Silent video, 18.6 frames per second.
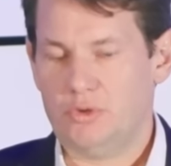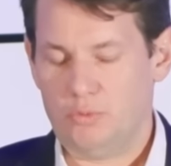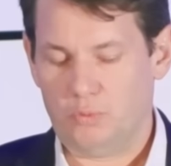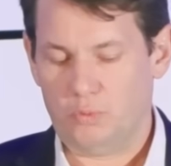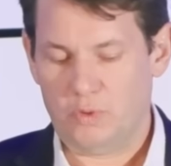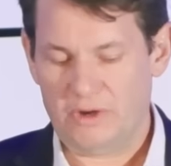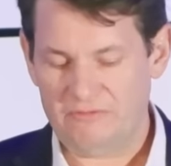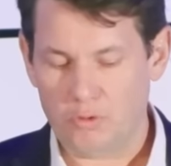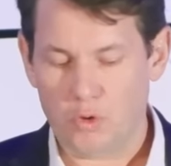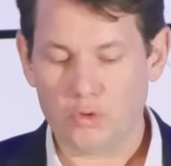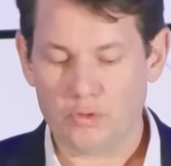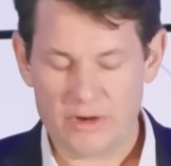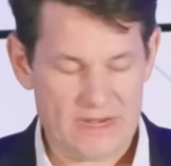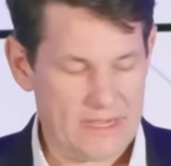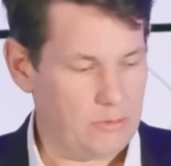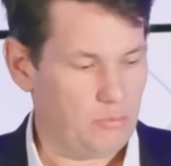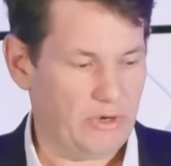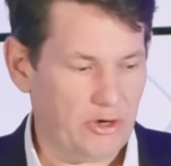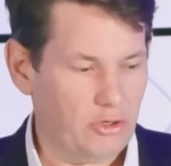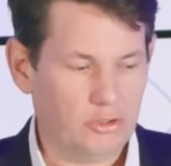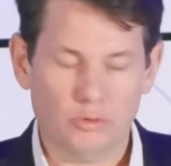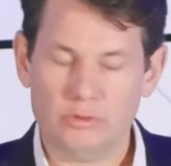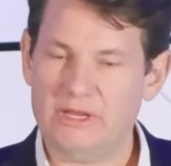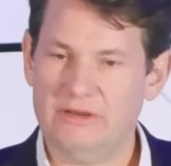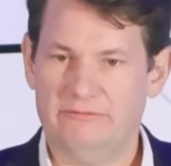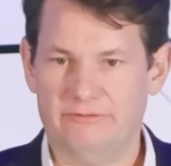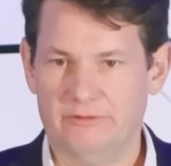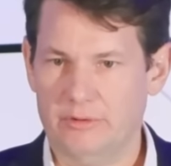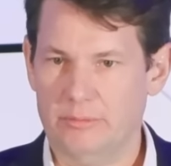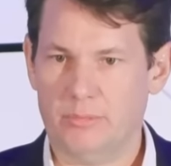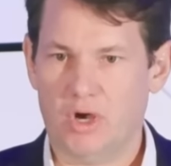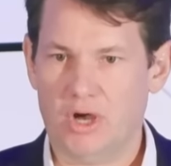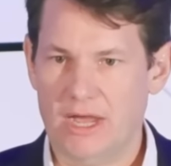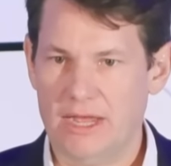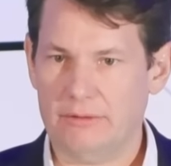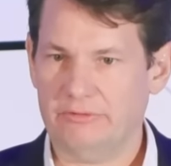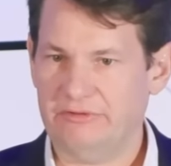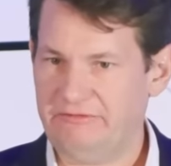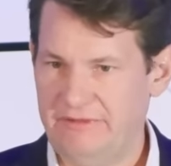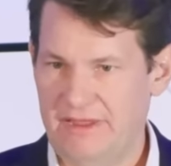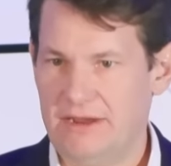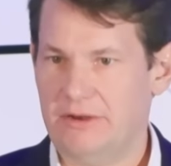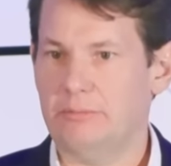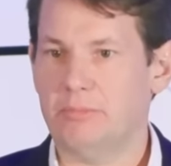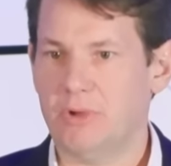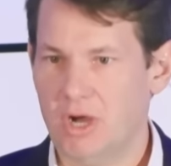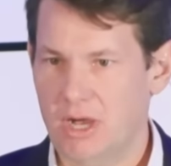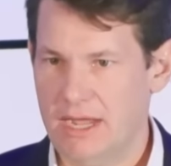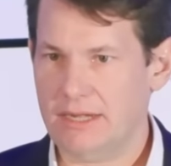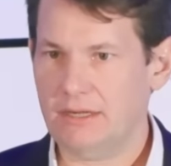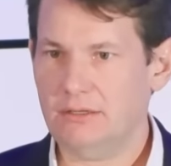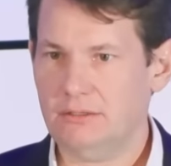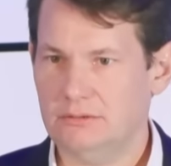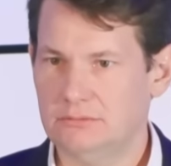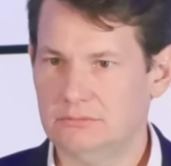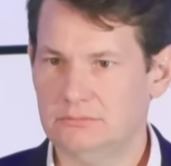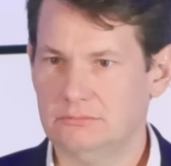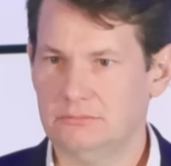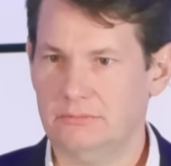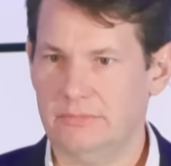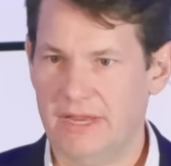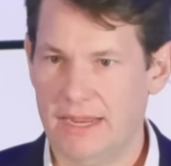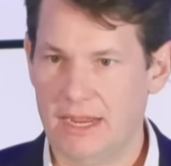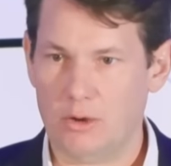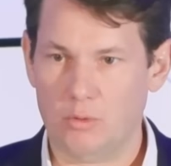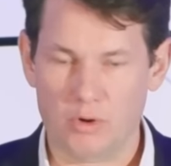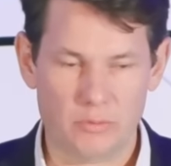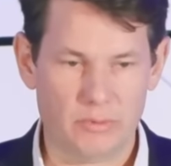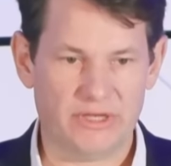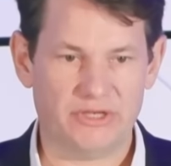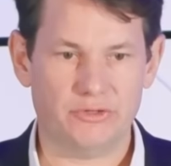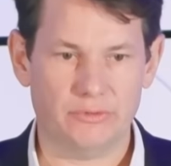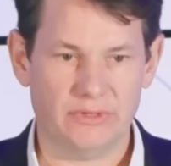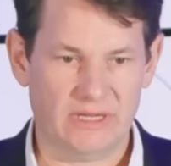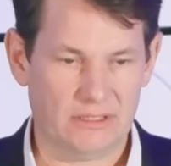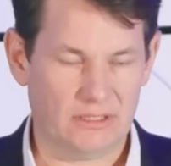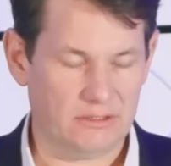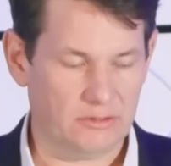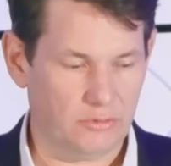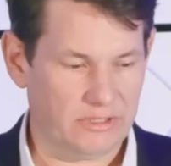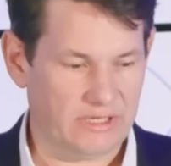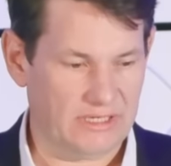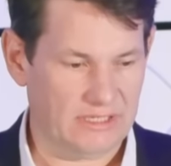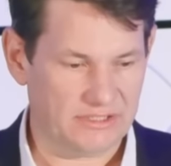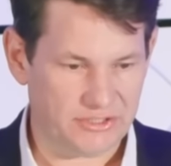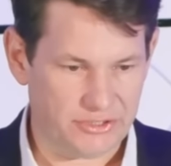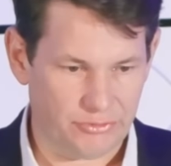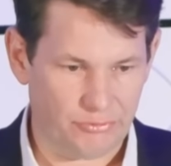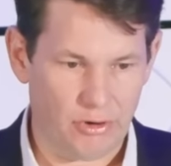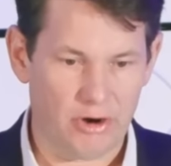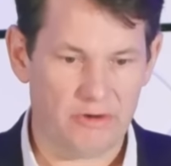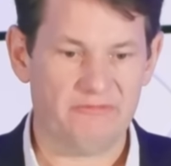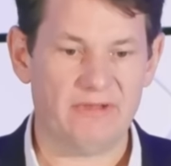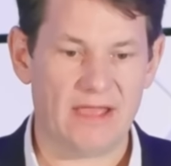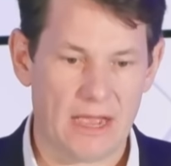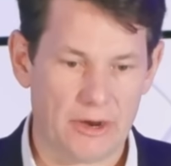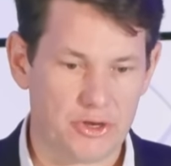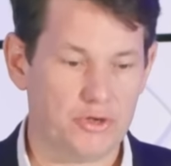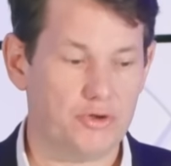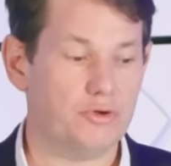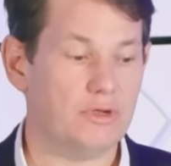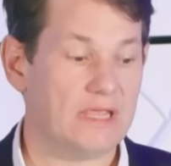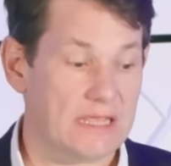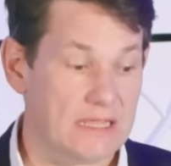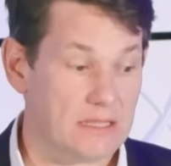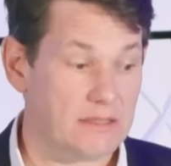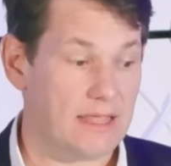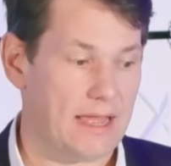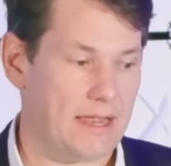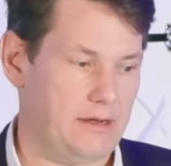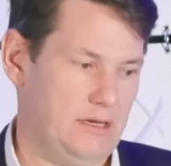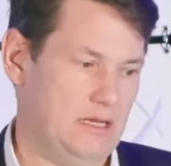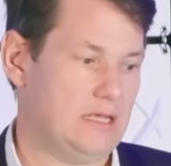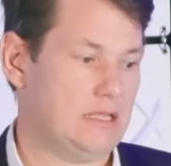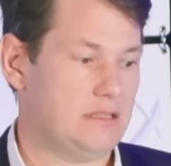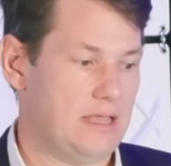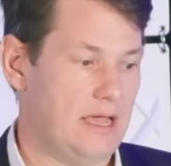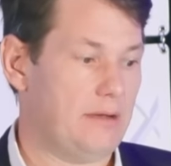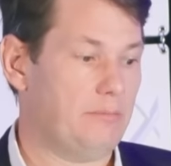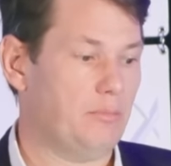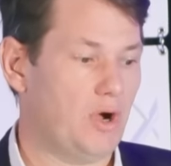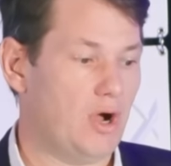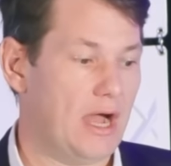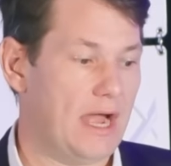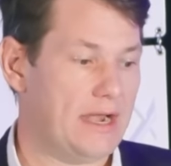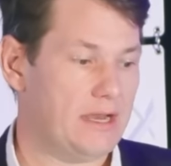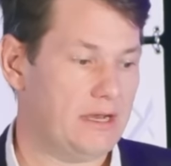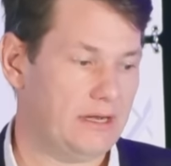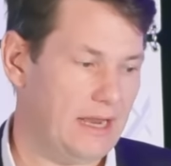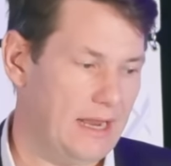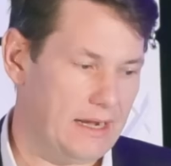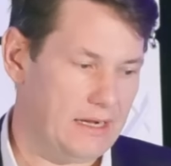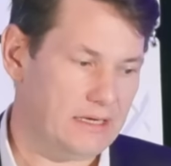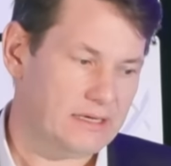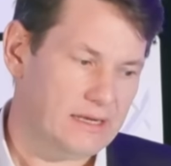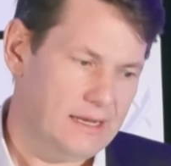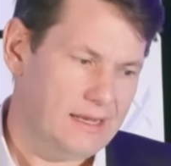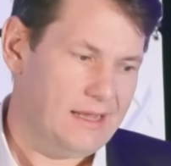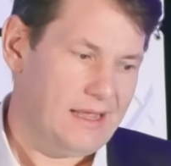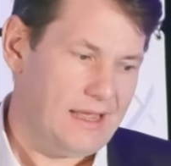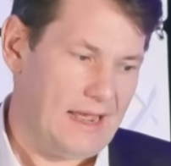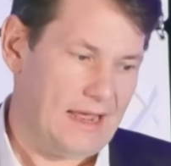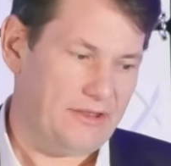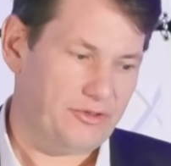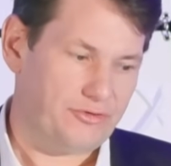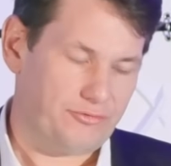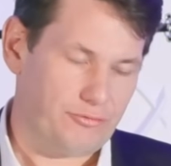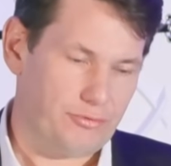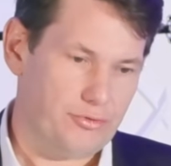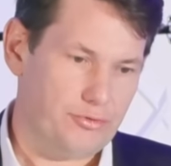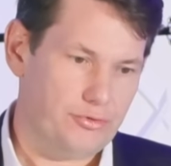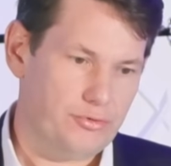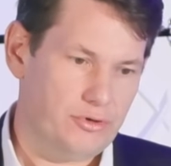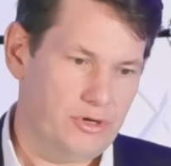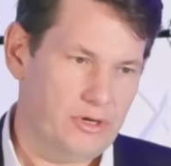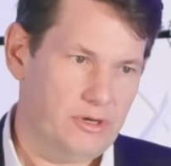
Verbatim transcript: we've already, we're not looking for a mine, we've found a mine. Now what we're doing, looking is to grow value in that, in that mine and, and, and through